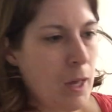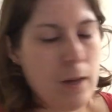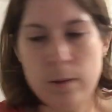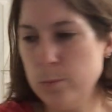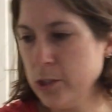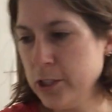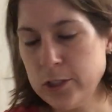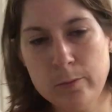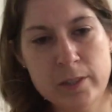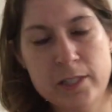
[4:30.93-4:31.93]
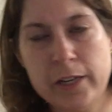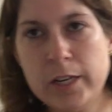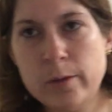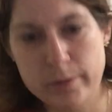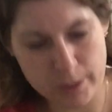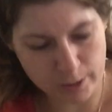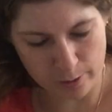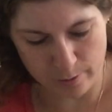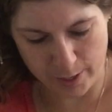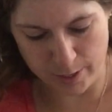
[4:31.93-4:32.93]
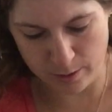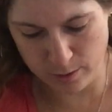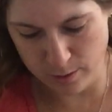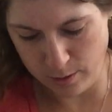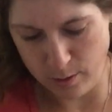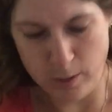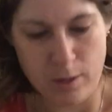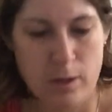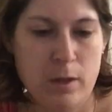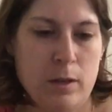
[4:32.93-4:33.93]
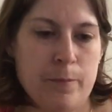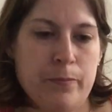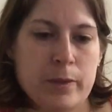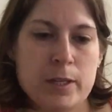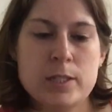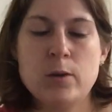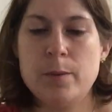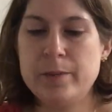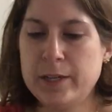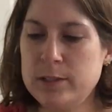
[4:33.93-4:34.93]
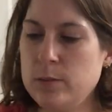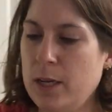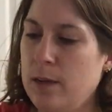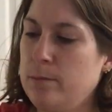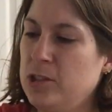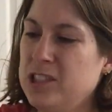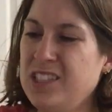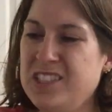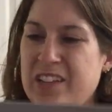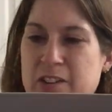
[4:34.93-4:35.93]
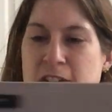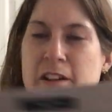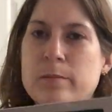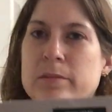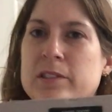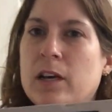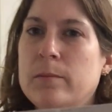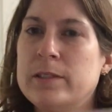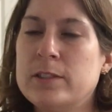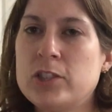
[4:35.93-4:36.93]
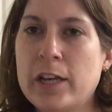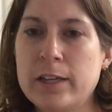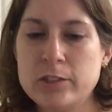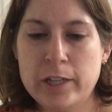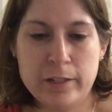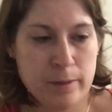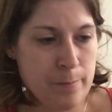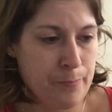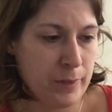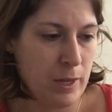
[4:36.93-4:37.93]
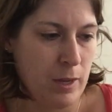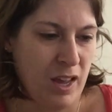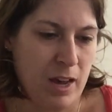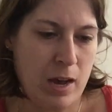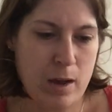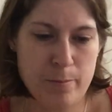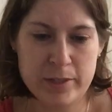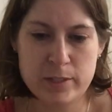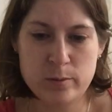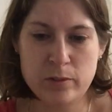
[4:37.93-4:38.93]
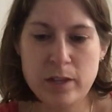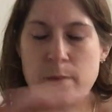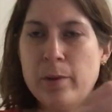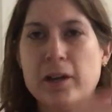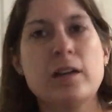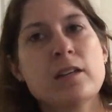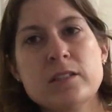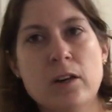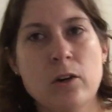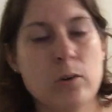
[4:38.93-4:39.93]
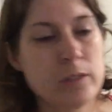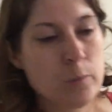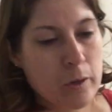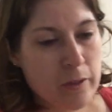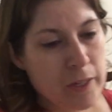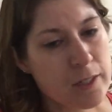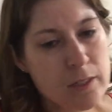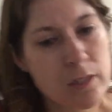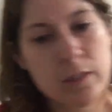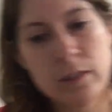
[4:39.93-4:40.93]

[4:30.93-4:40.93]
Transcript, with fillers: Um, we're just almost done here with the clothing. So up next, um, just a standard in Simon Chang denim. Um, this is only a buck, so it's worth it,